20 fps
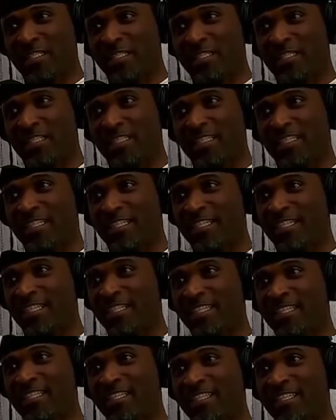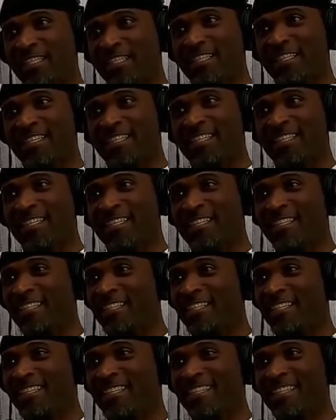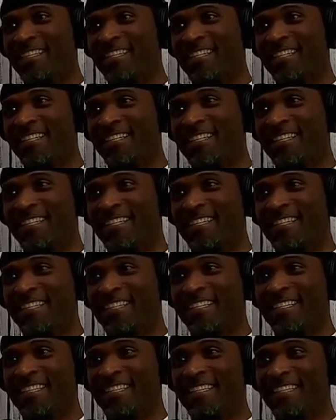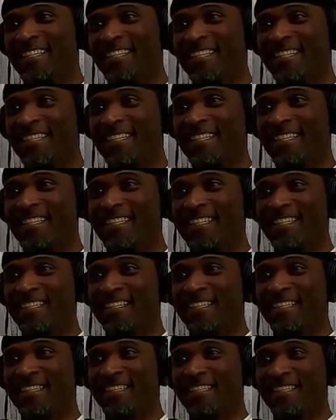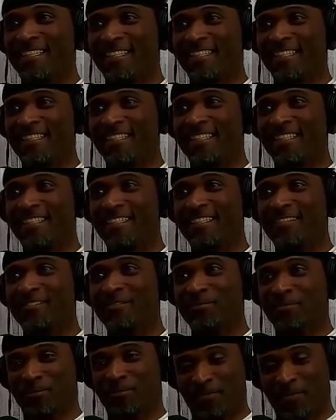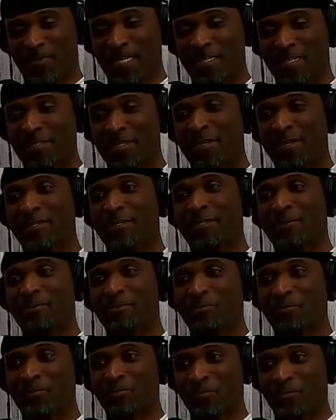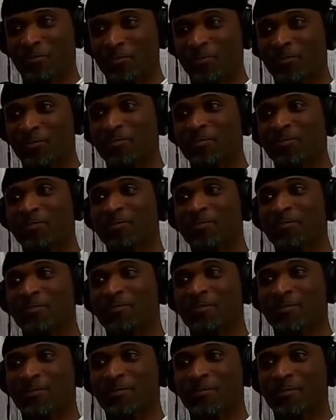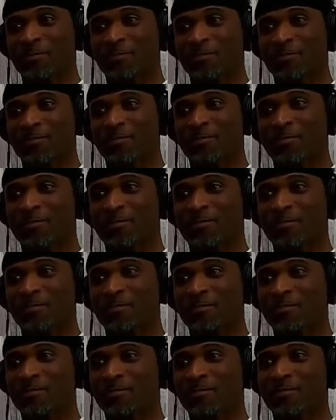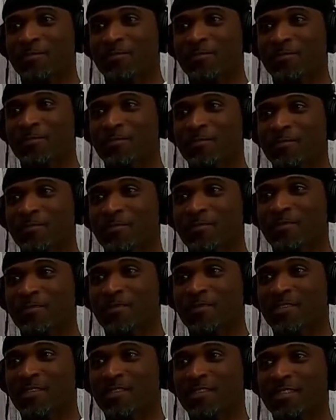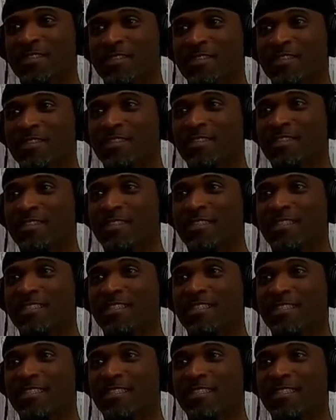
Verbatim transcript: I, I you, okay, so I went up there to camp like three years in a row. Mm-hmm, I saw you right, so I go up there, and the first year I went, I was super excited, man.